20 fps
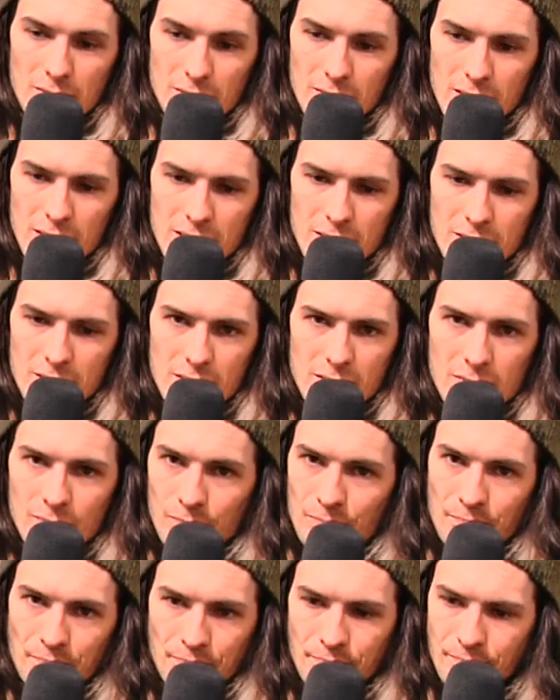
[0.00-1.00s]
This
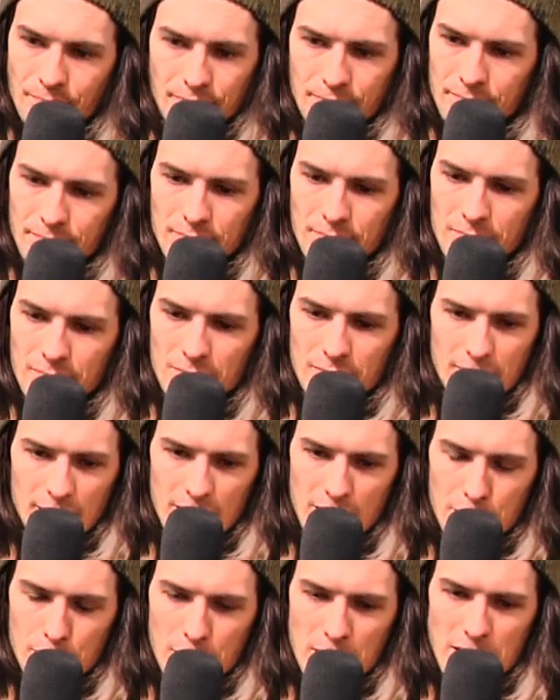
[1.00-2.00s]

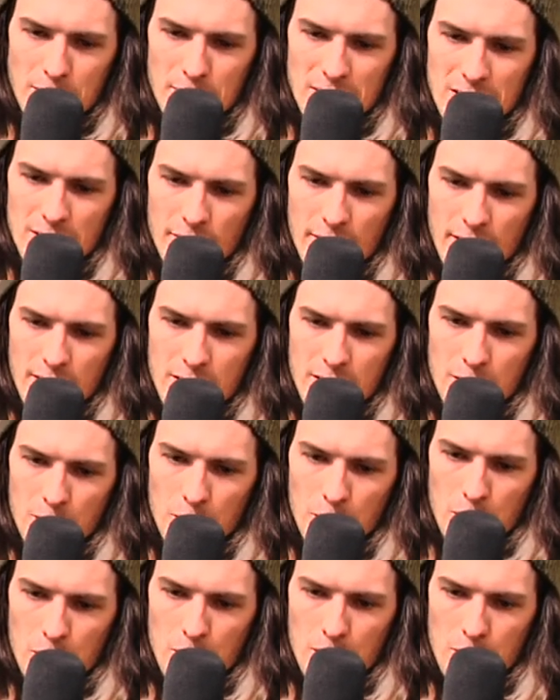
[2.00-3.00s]
is pretty specific
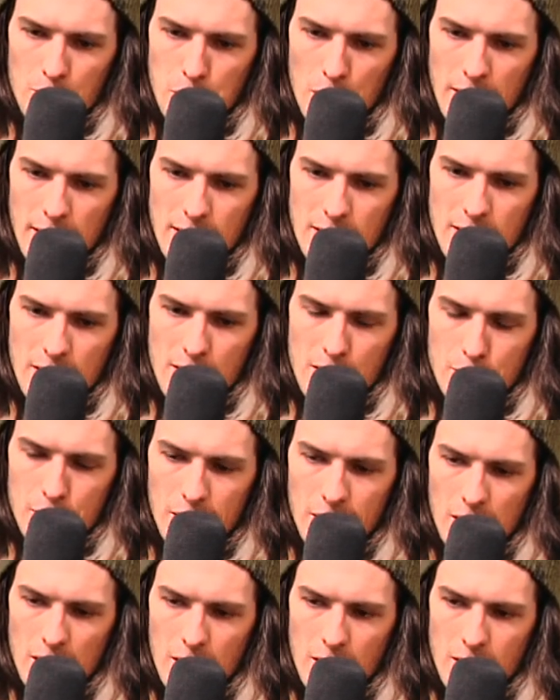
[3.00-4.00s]
to bikes and the
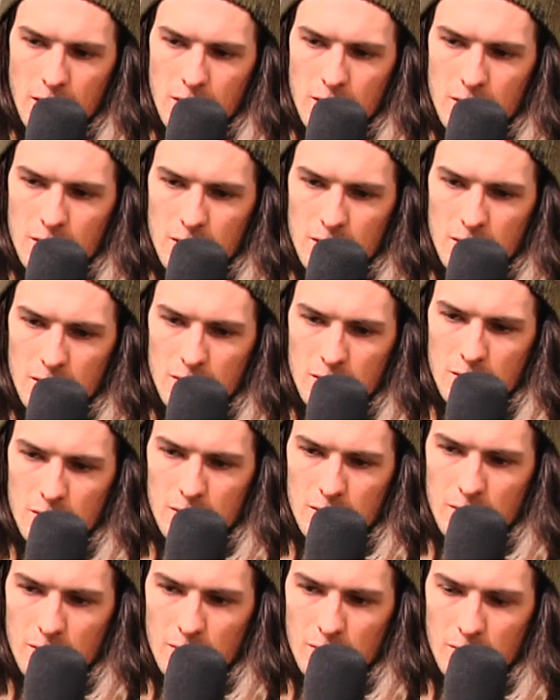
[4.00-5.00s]
big line. So
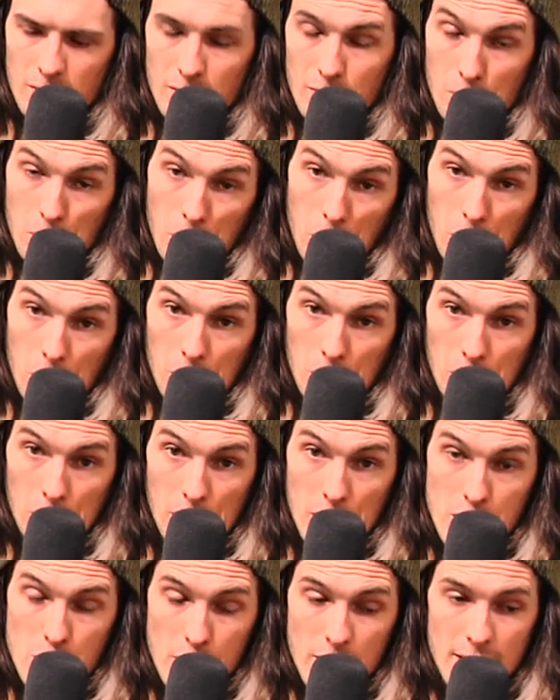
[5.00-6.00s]

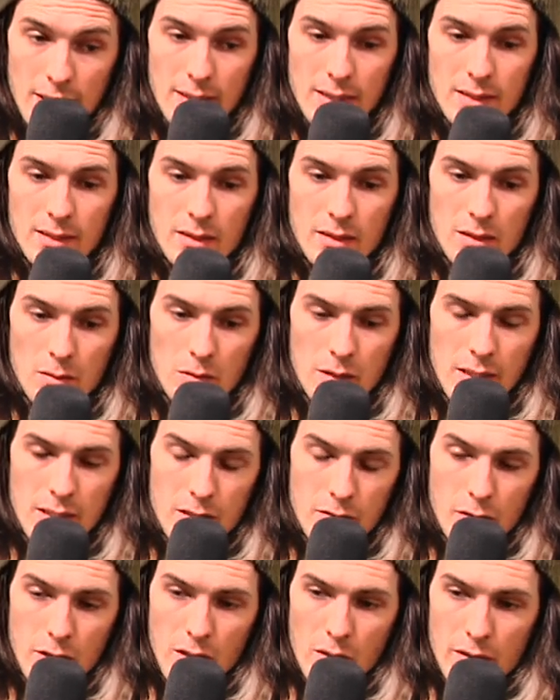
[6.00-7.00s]
it is what it is. There is
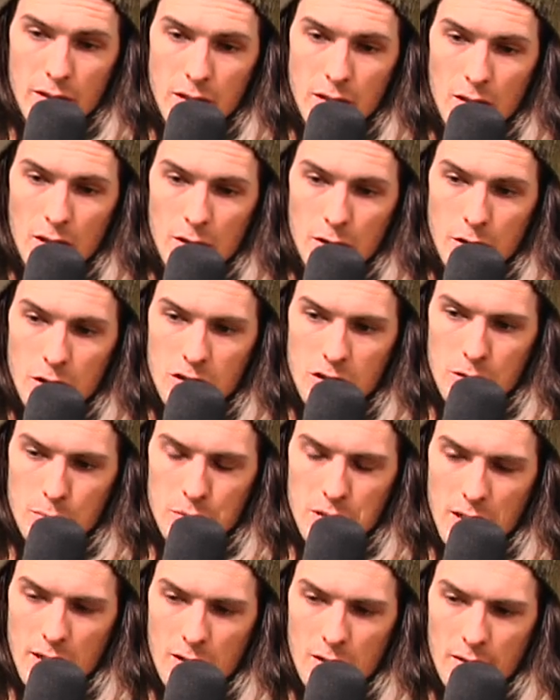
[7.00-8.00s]
a video on our YouTube
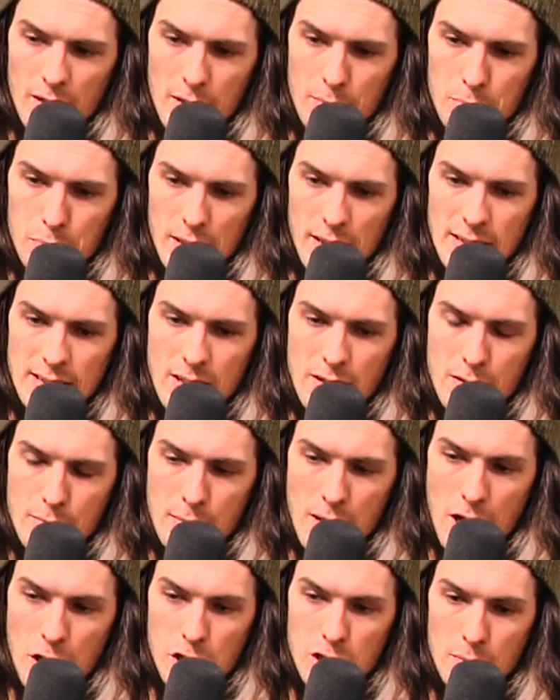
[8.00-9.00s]
channel that breaks down the
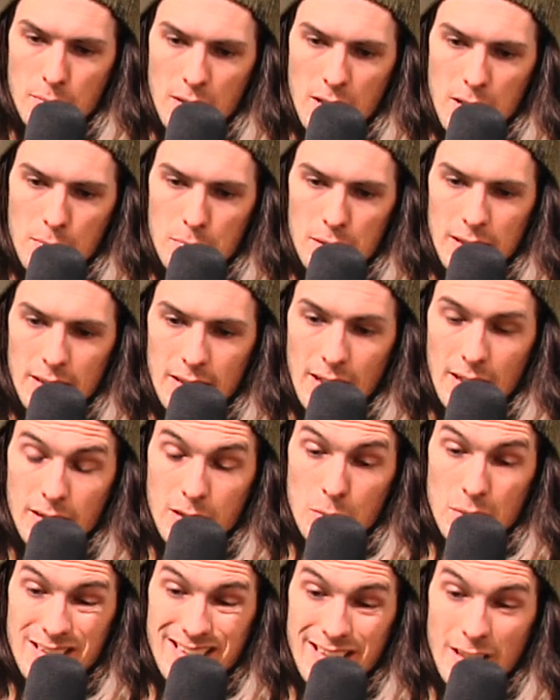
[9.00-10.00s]
box jump line, but it
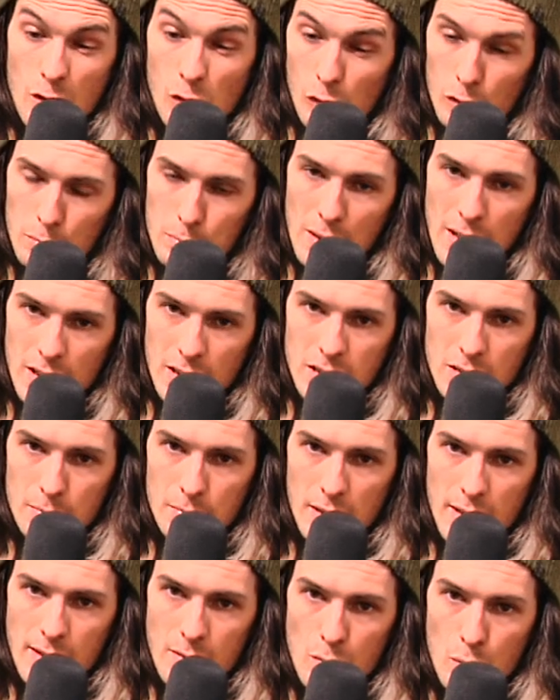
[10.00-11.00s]
actually was the old box jump
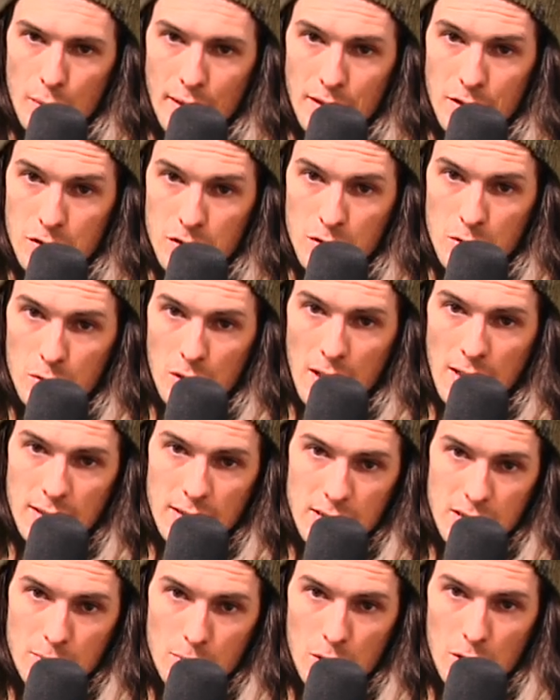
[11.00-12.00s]
line when we had 2 lines,
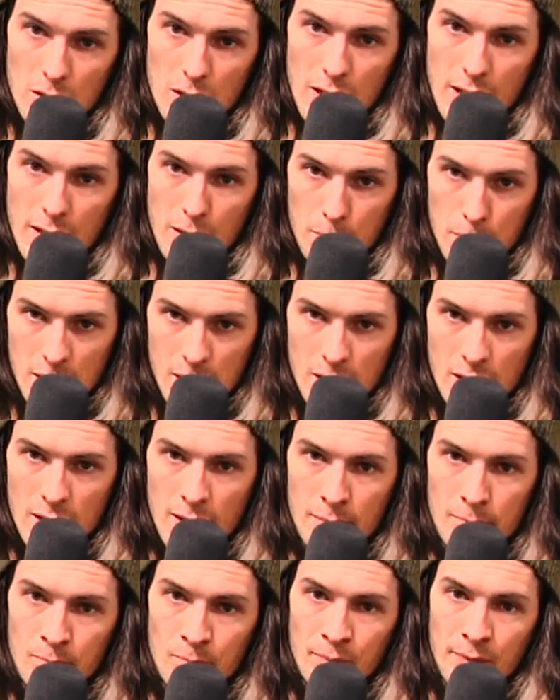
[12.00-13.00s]
a small line and a big
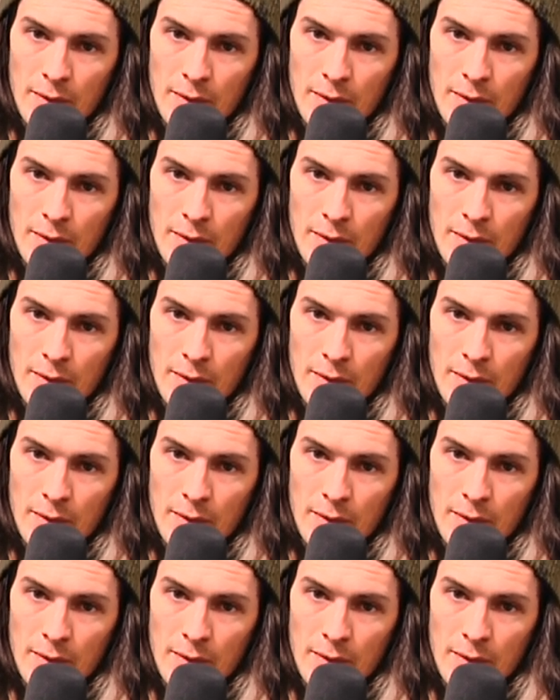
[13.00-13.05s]
line.